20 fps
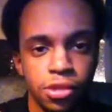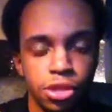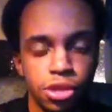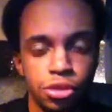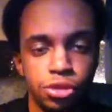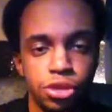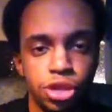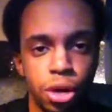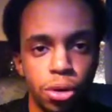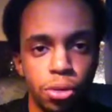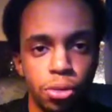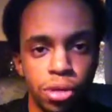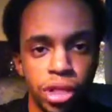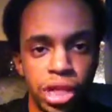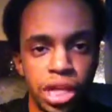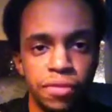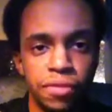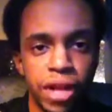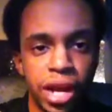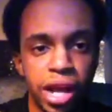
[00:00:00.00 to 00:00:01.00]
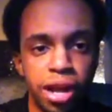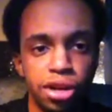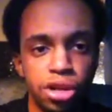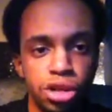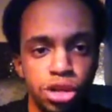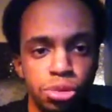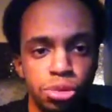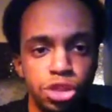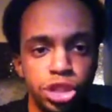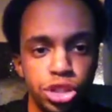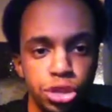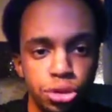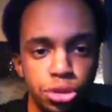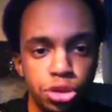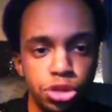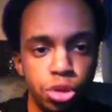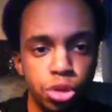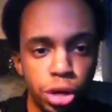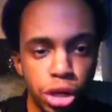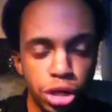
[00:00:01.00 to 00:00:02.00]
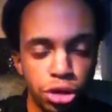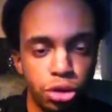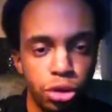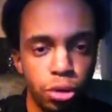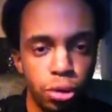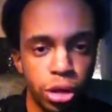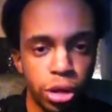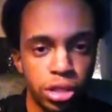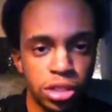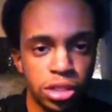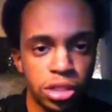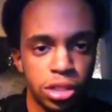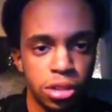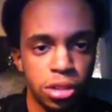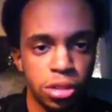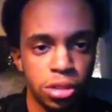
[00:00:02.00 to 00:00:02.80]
You don't. Either that or you choose to ignore it.